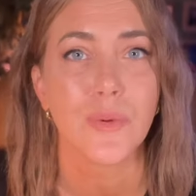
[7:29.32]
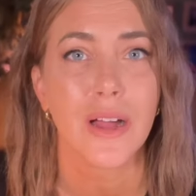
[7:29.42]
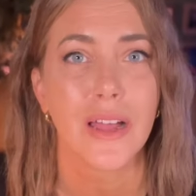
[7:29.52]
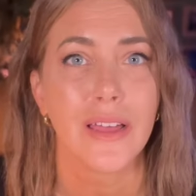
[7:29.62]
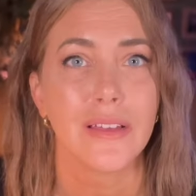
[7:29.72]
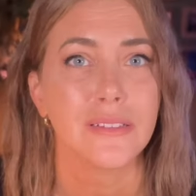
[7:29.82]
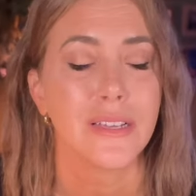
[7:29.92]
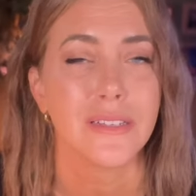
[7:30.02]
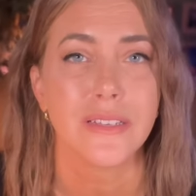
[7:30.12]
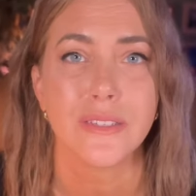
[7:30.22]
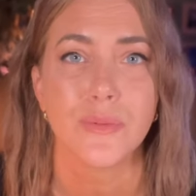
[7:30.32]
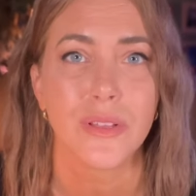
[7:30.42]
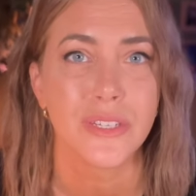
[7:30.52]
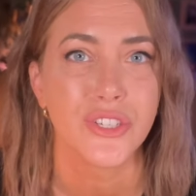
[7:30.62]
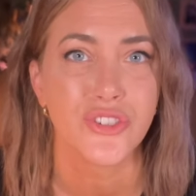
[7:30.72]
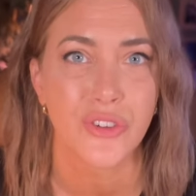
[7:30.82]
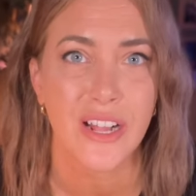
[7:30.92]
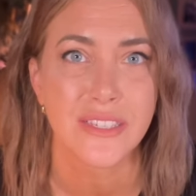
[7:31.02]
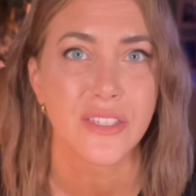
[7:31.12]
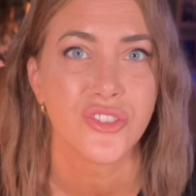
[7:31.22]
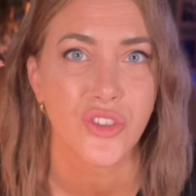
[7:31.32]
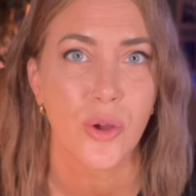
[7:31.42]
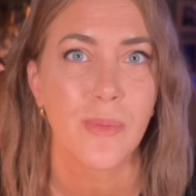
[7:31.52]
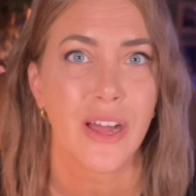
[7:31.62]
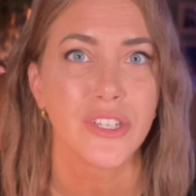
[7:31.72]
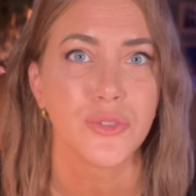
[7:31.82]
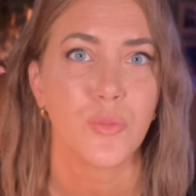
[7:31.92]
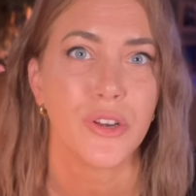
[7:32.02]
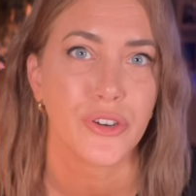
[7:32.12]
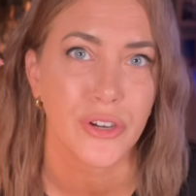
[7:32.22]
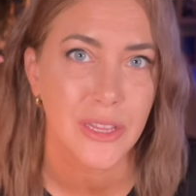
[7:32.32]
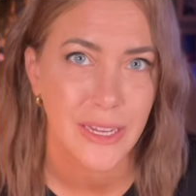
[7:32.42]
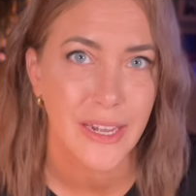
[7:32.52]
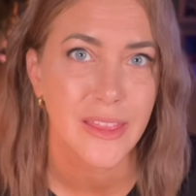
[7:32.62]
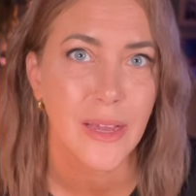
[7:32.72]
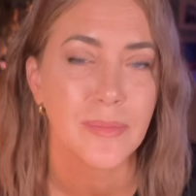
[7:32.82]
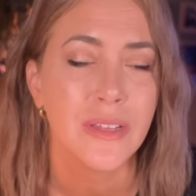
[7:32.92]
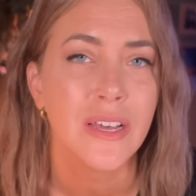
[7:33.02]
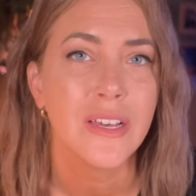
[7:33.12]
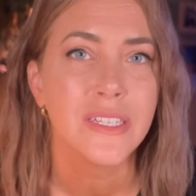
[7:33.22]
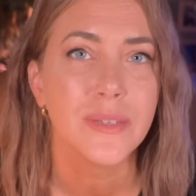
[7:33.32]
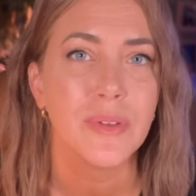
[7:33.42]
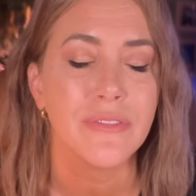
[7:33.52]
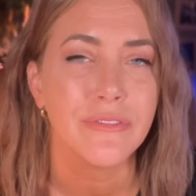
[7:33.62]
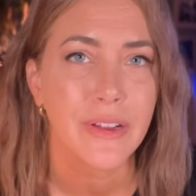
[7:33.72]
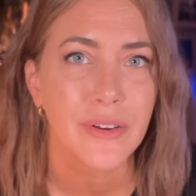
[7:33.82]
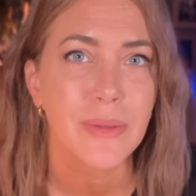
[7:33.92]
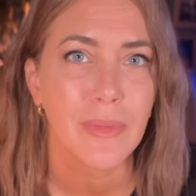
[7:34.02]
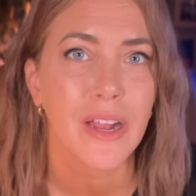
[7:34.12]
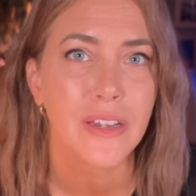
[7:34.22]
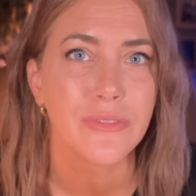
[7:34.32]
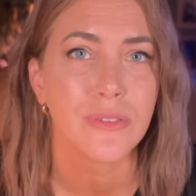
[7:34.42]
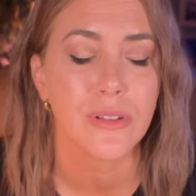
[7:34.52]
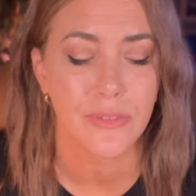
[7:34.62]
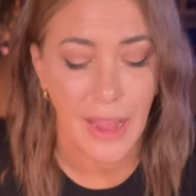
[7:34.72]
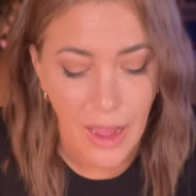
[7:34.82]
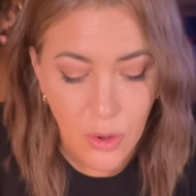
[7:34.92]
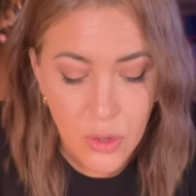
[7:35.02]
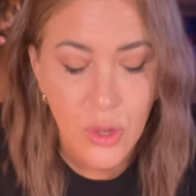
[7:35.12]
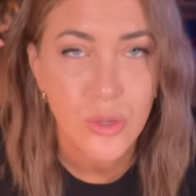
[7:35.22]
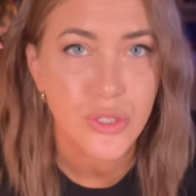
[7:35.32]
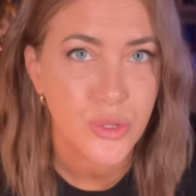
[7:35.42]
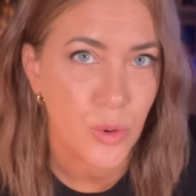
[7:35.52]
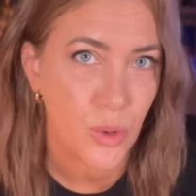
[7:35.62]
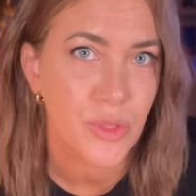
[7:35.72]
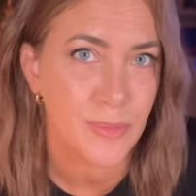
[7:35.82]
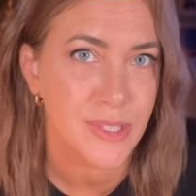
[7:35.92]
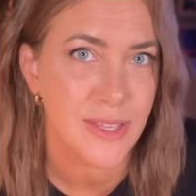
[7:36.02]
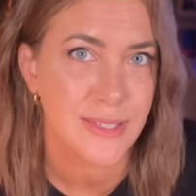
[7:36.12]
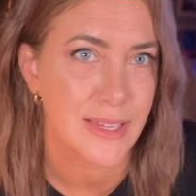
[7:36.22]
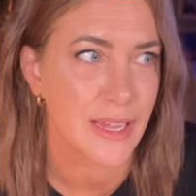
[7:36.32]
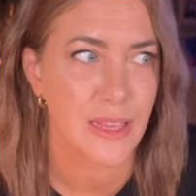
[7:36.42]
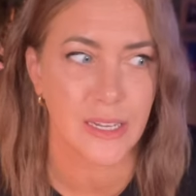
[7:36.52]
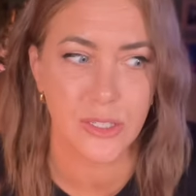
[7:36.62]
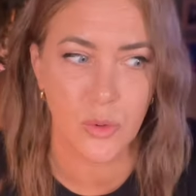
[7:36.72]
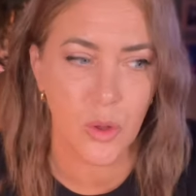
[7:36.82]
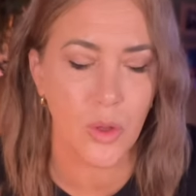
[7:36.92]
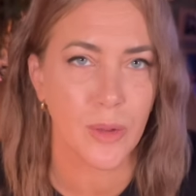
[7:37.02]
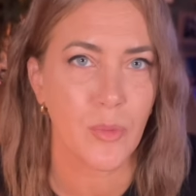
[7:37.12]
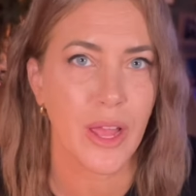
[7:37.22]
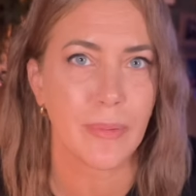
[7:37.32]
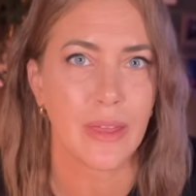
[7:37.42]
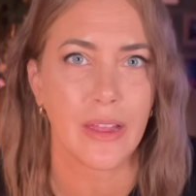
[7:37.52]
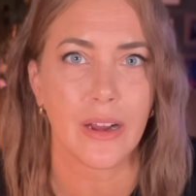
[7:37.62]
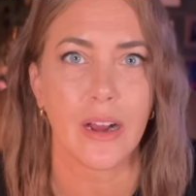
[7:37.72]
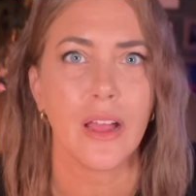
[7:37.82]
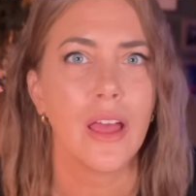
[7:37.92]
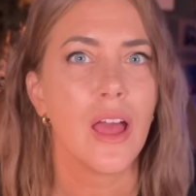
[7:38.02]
why dentists really stress so much when you're cleaning them to be very mindful of how close you hold them to the sink. Like don't hold them way up here.